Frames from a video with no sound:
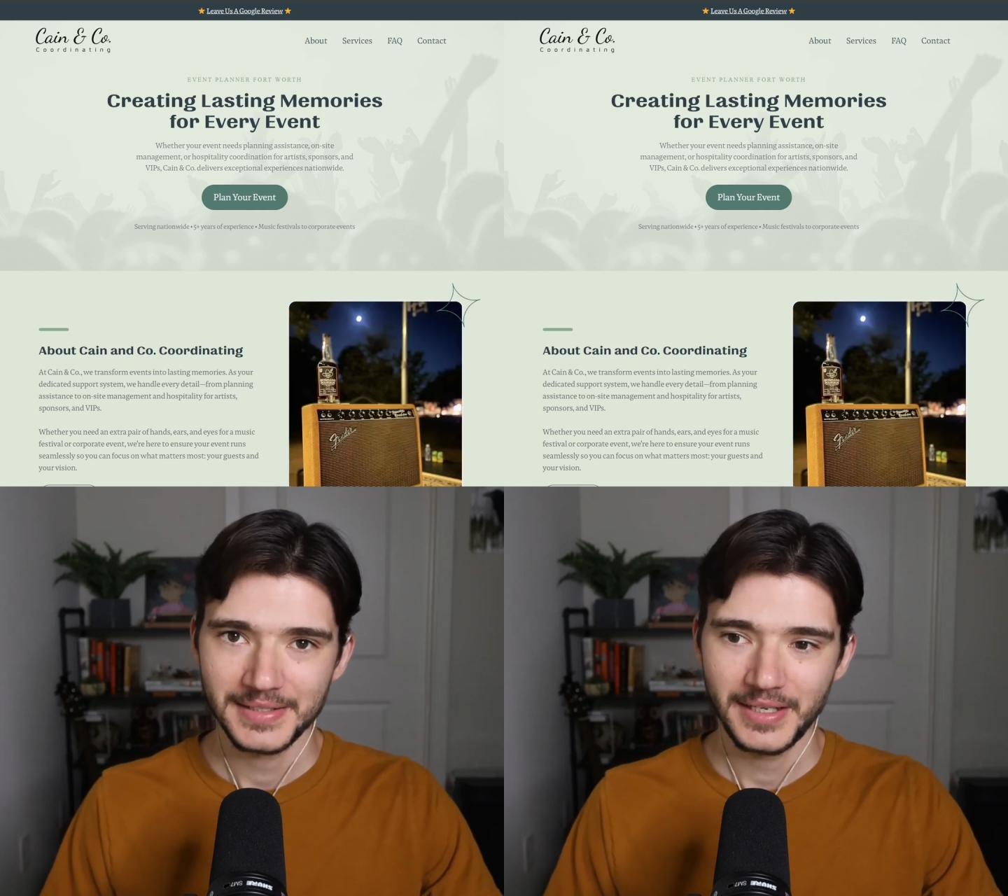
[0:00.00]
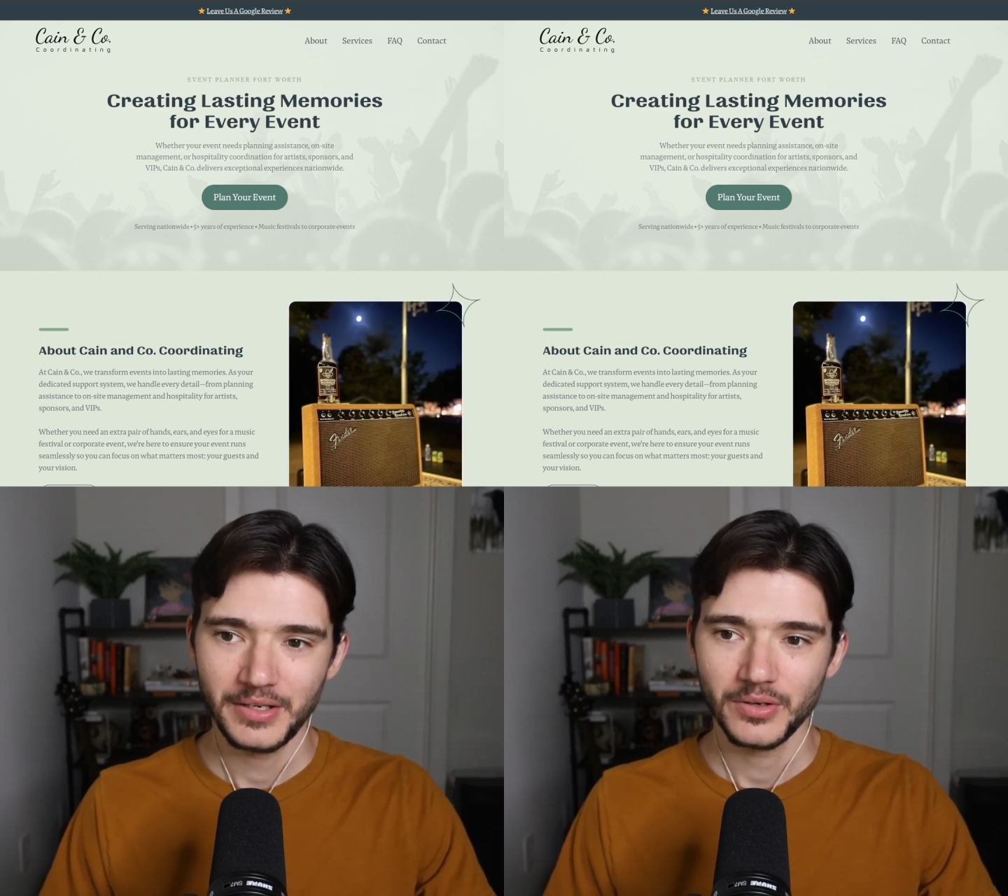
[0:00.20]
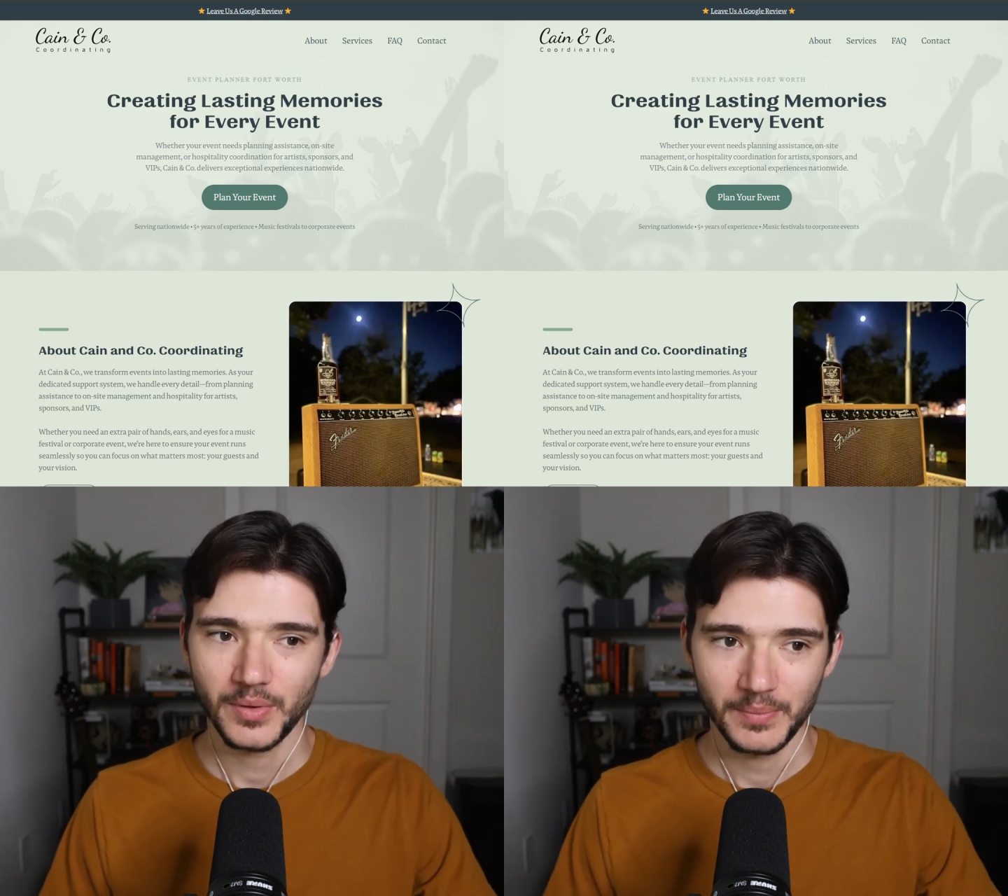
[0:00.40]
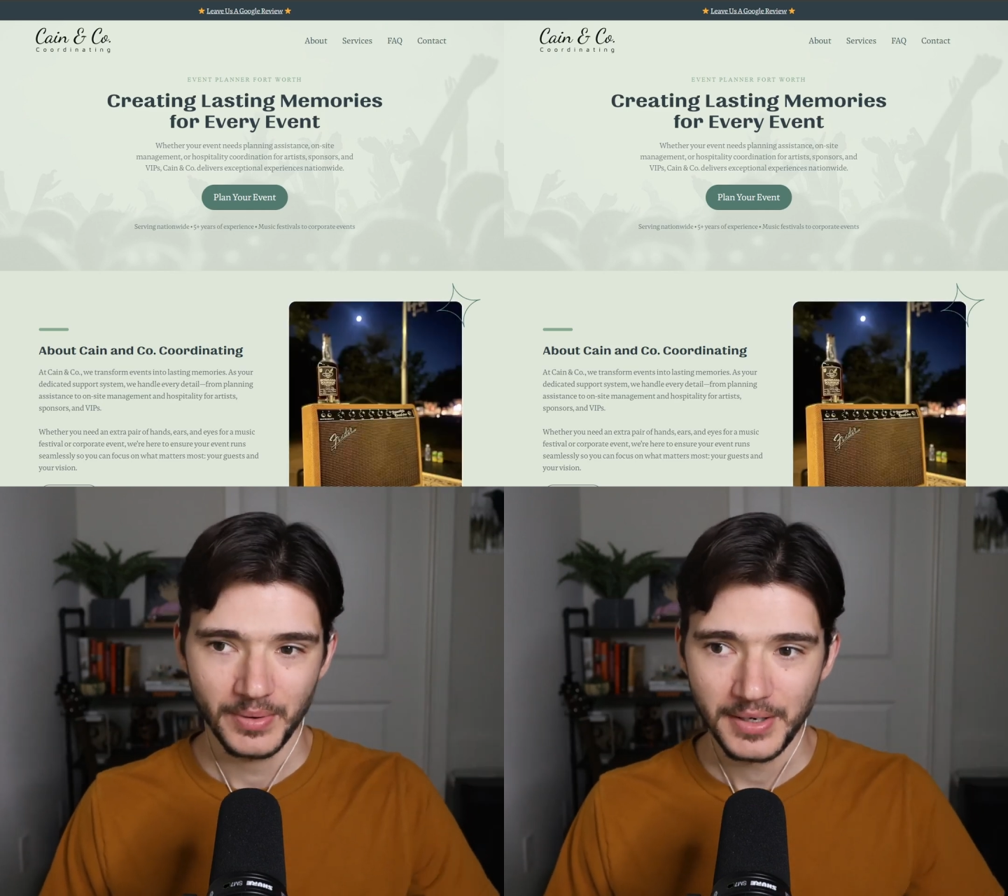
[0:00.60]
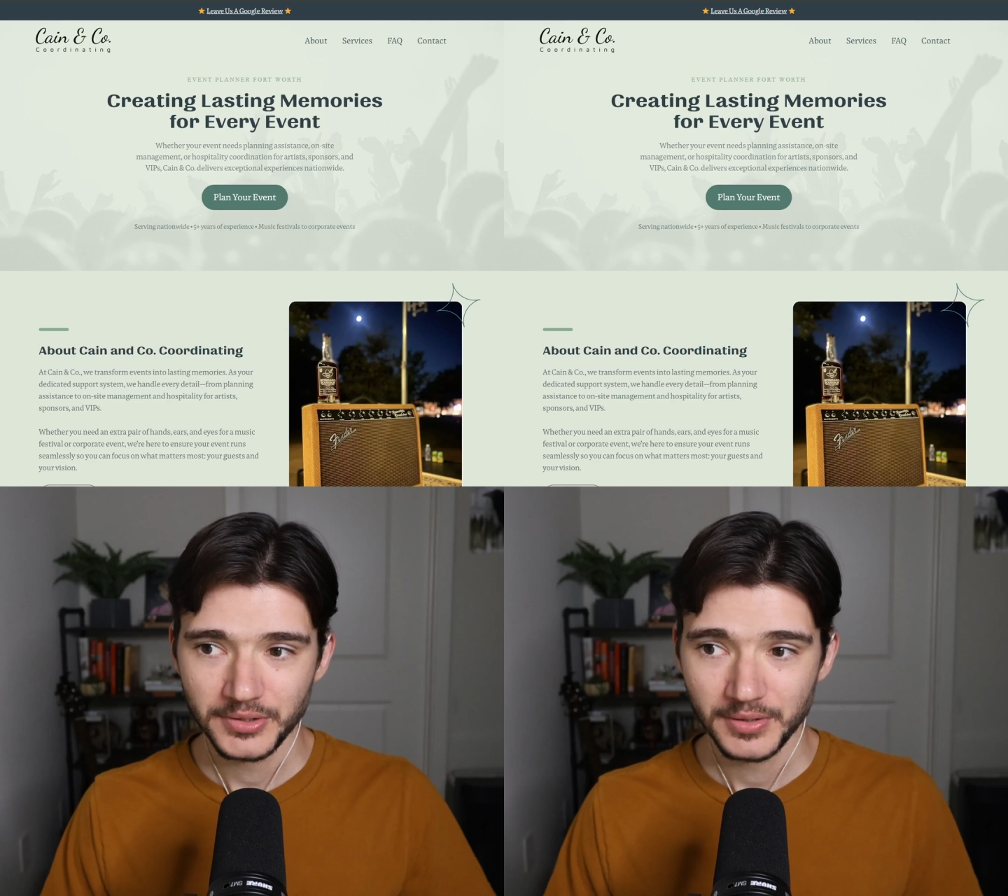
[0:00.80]
in your web
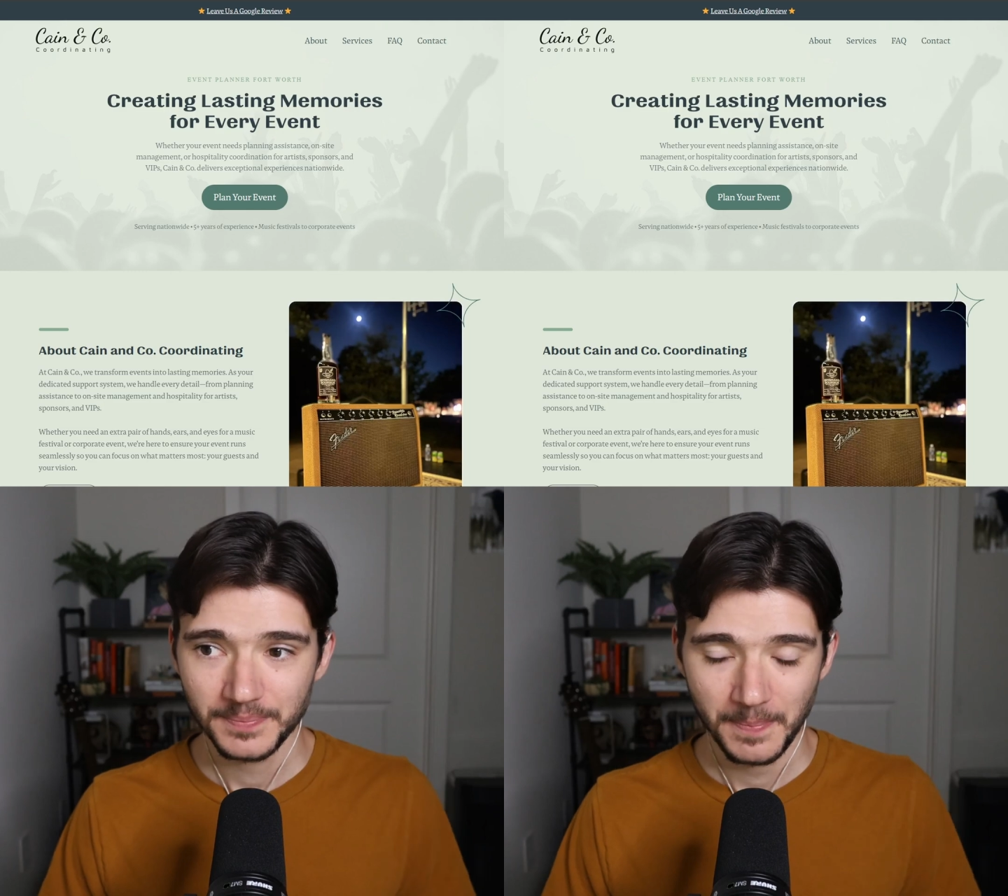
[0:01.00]
browser,